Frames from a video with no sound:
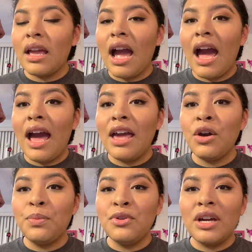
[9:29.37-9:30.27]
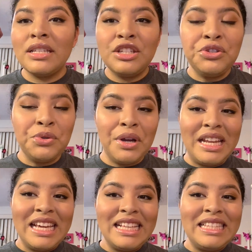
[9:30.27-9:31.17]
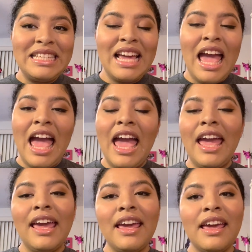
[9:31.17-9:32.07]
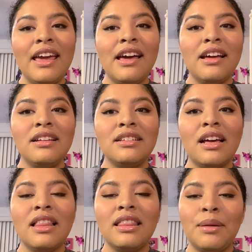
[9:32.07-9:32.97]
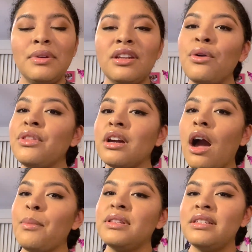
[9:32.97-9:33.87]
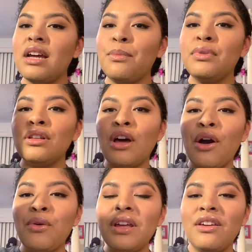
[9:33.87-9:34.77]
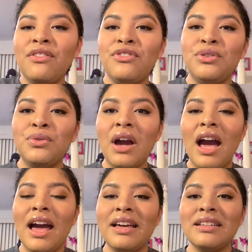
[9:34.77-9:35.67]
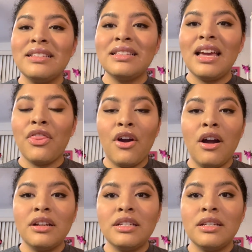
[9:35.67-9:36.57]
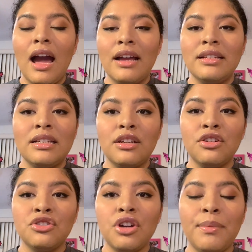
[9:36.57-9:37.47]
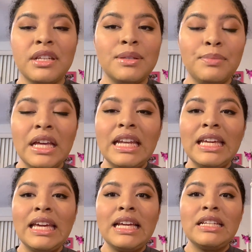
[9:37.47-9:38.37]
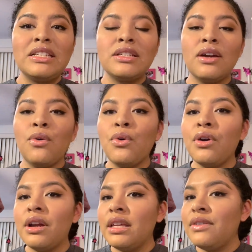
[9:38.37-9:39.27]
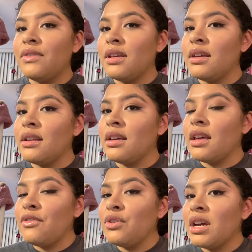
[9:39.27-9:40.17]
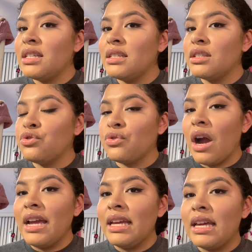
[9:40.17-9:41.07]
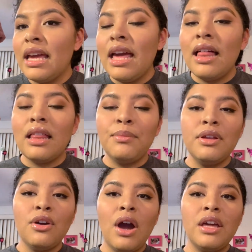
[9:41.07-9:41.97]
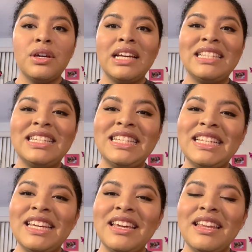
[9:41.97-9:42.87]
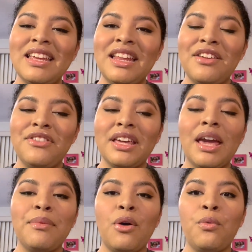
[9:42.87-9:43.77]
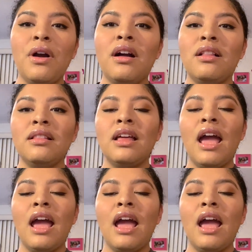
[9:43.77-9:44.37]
I hope you guys enjoyed it, and let me know in the comments down below if you guys thought I did a good job explaining it, or even if you guys tried it. Let me know how you guys did and if it came out well.